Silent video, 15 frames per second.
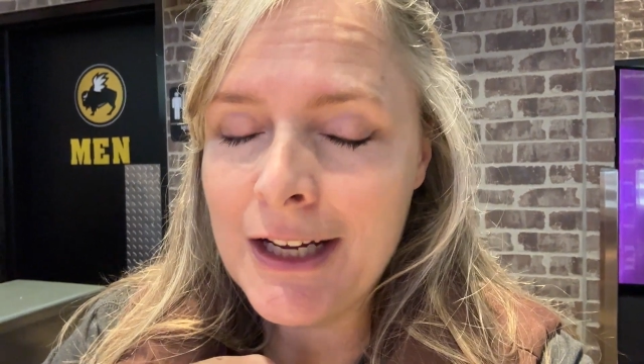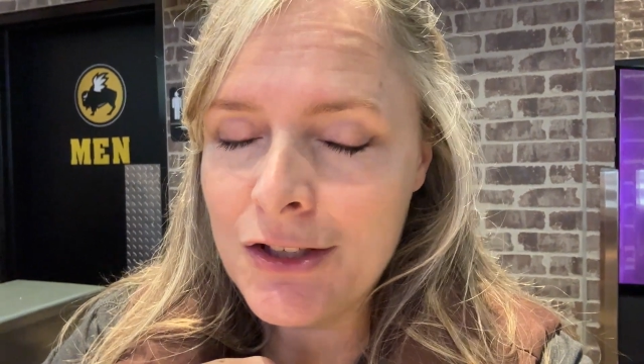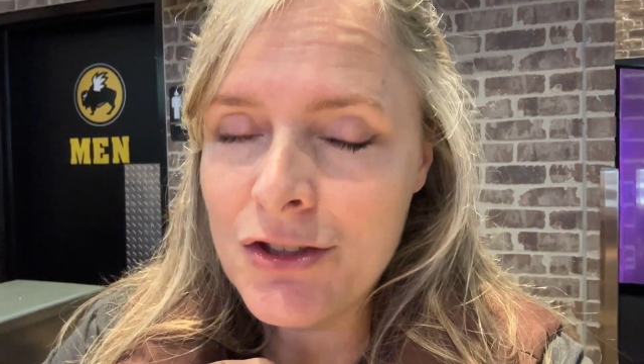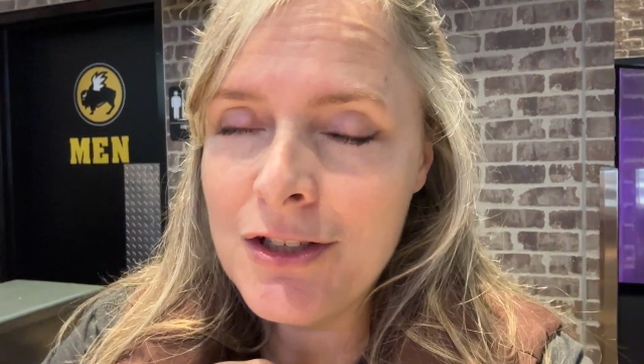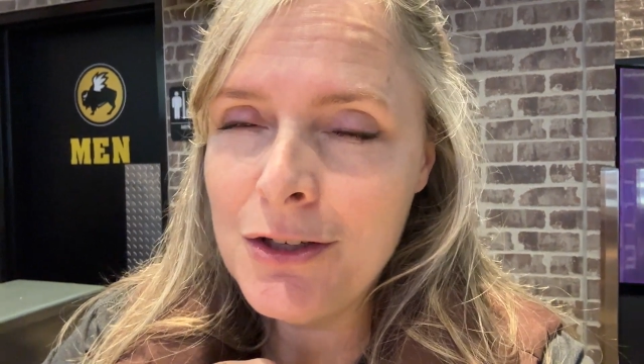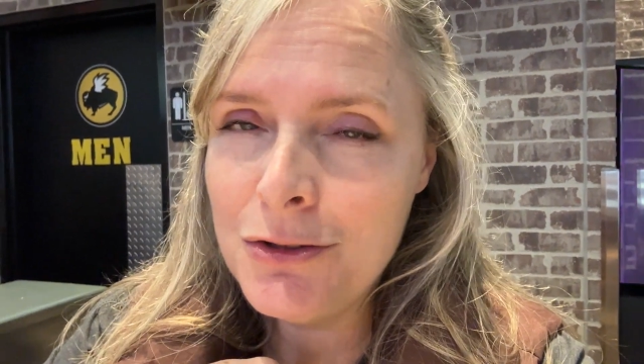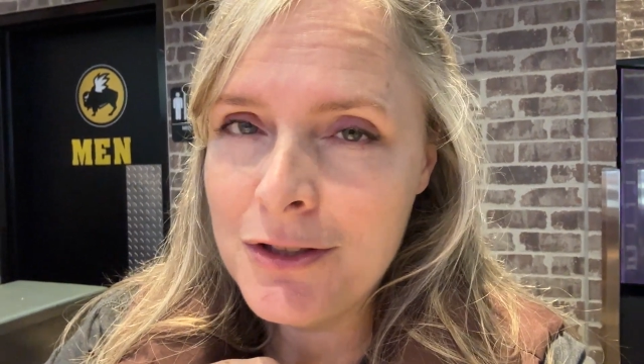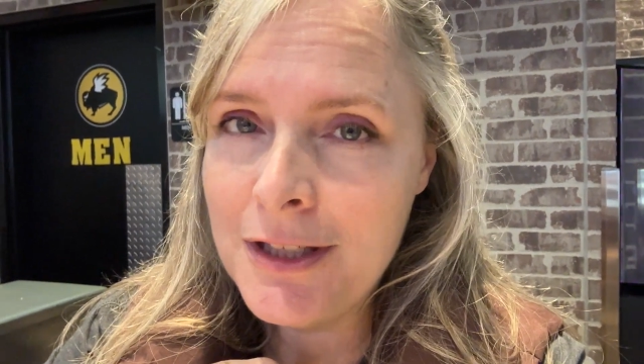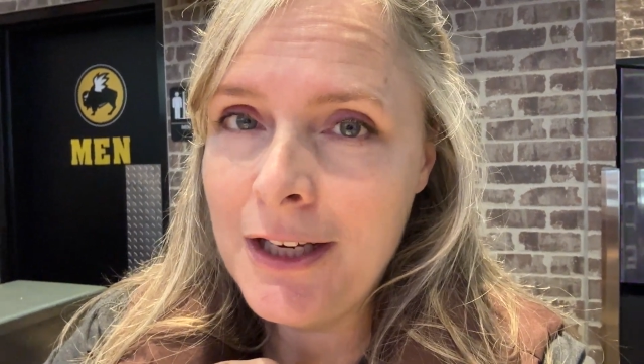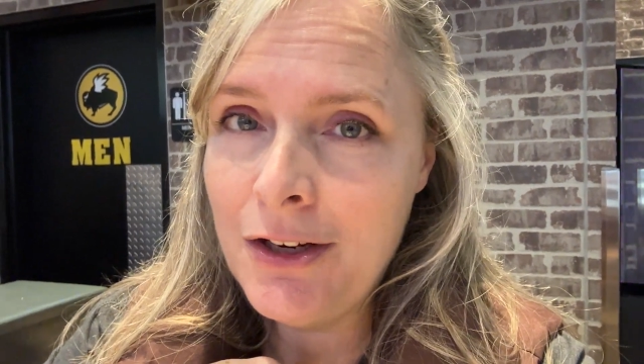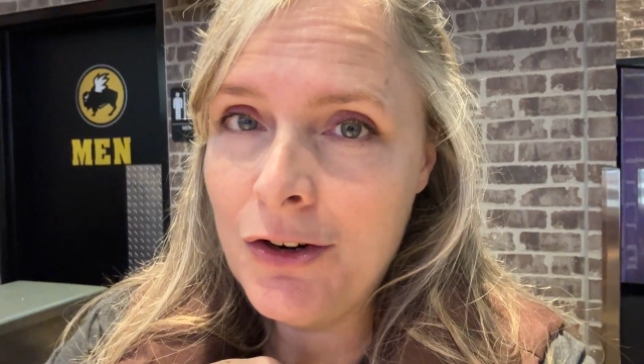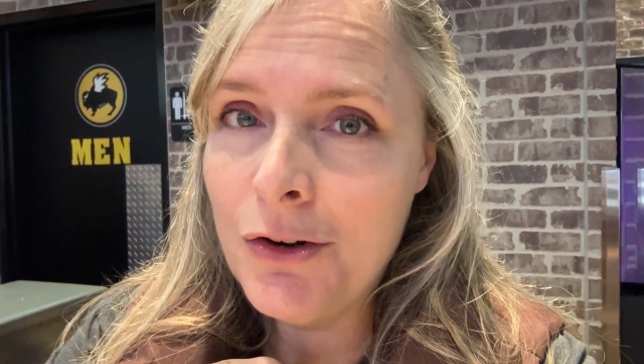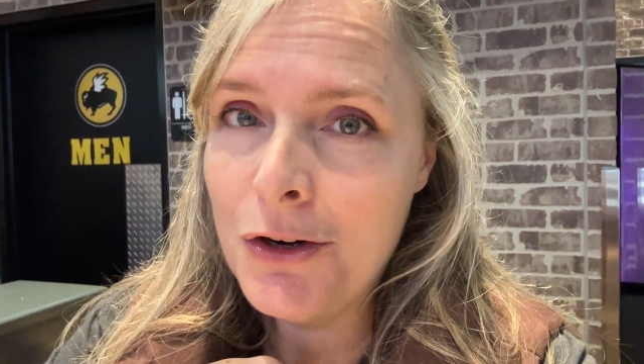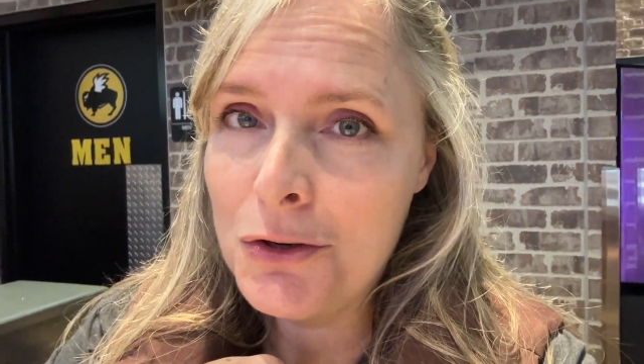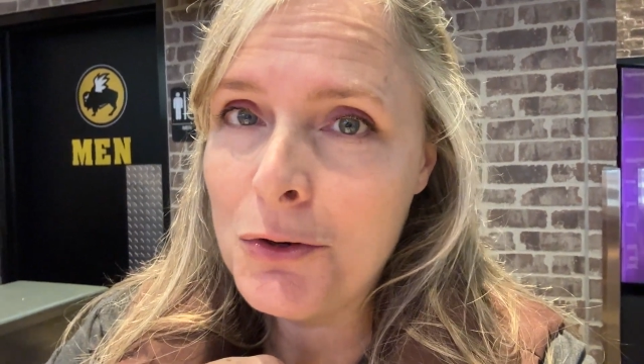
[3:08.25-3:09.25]
could still see
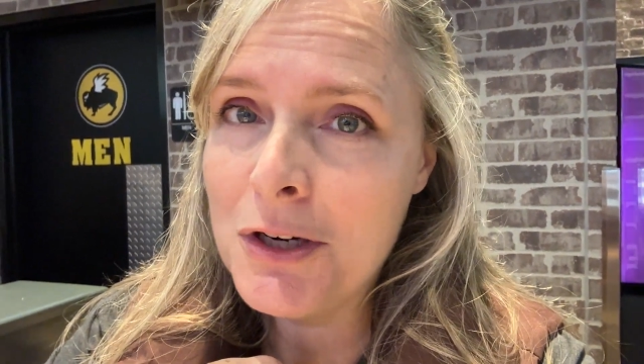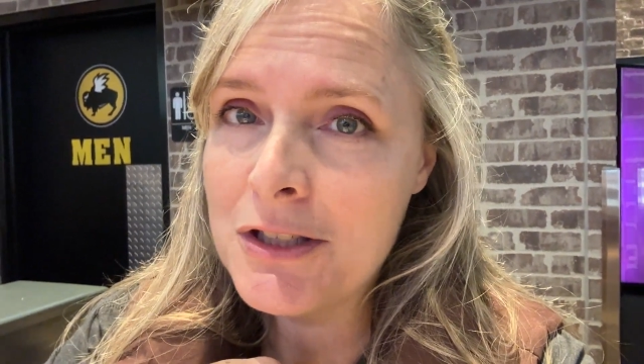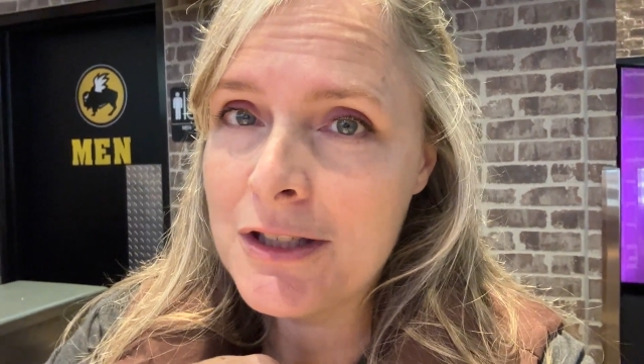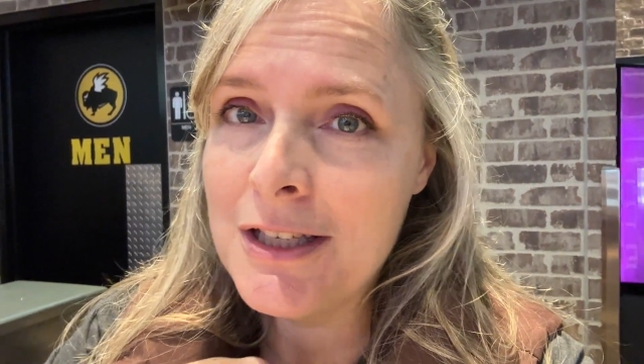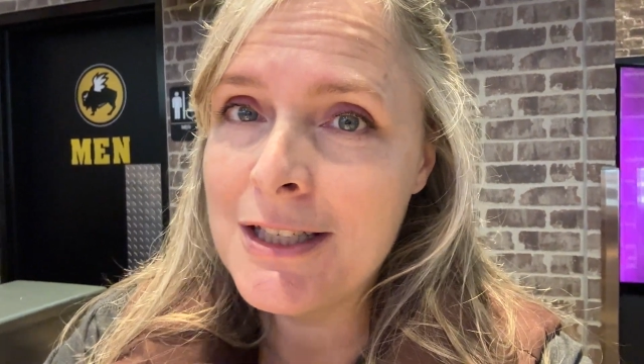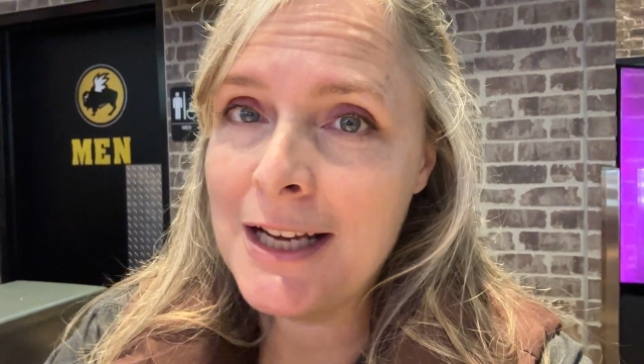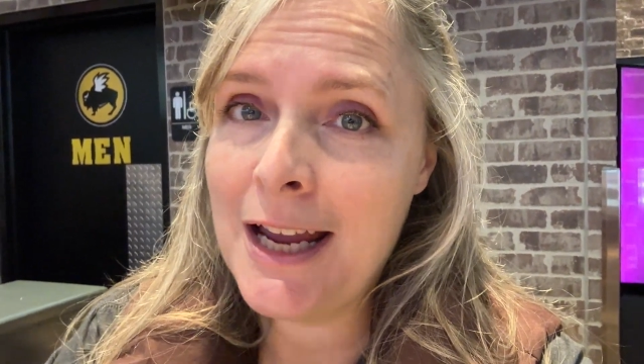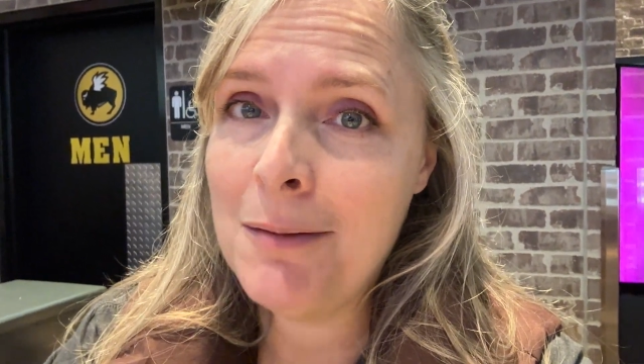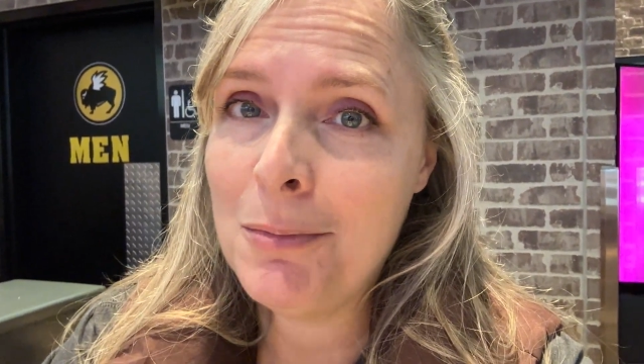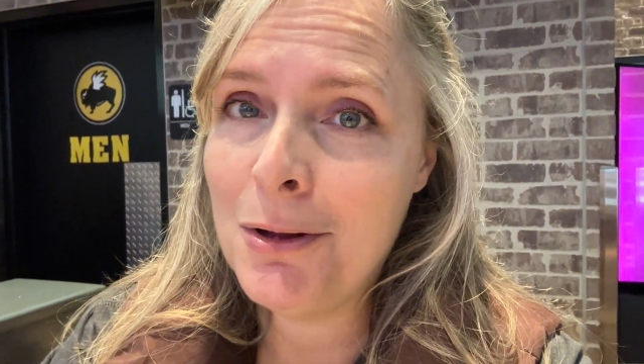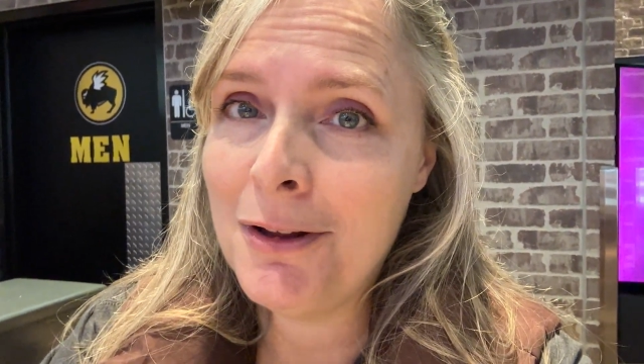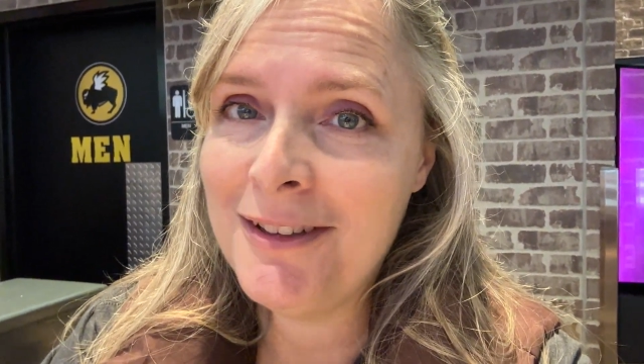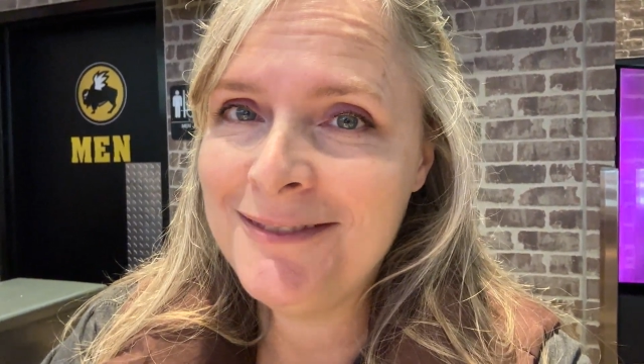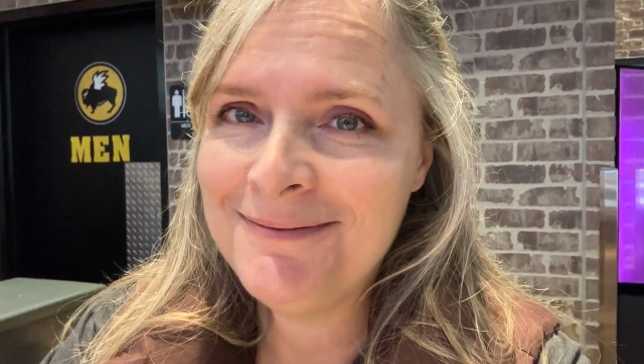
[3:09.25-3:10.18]
her across the table.